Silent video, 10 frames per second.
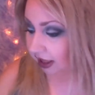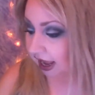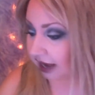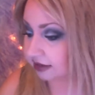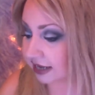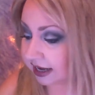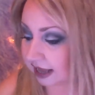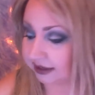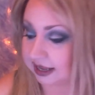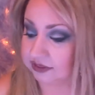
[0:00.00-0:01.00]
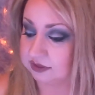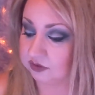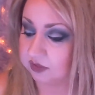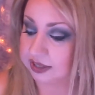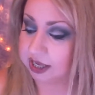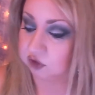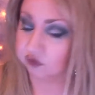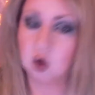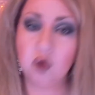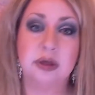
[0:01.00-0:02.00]
and then I take this thing here.
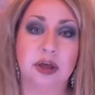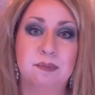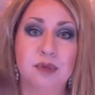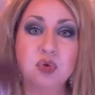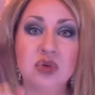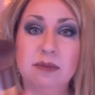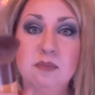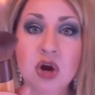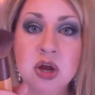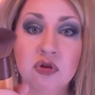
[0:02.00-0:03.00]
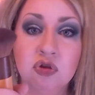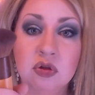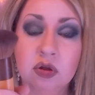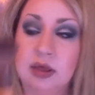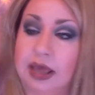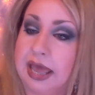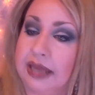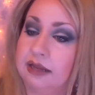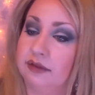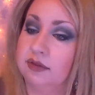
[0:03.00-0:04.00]
It's called a kabuki brush, and
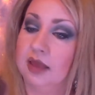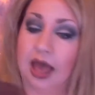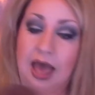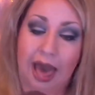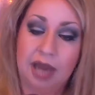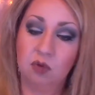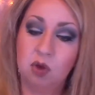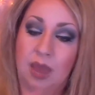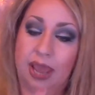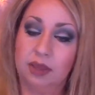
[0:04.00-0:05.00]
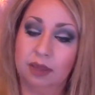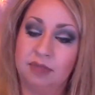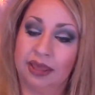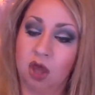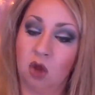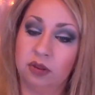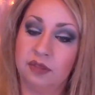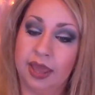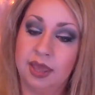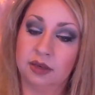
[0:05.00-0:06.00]
it's, I don't know how come they call it
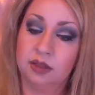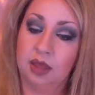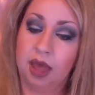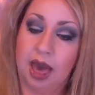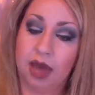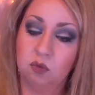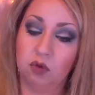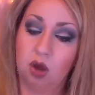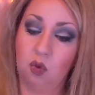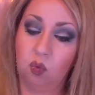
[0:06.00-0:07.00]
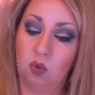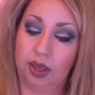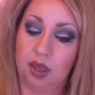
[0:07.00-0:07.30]
that. I don't know.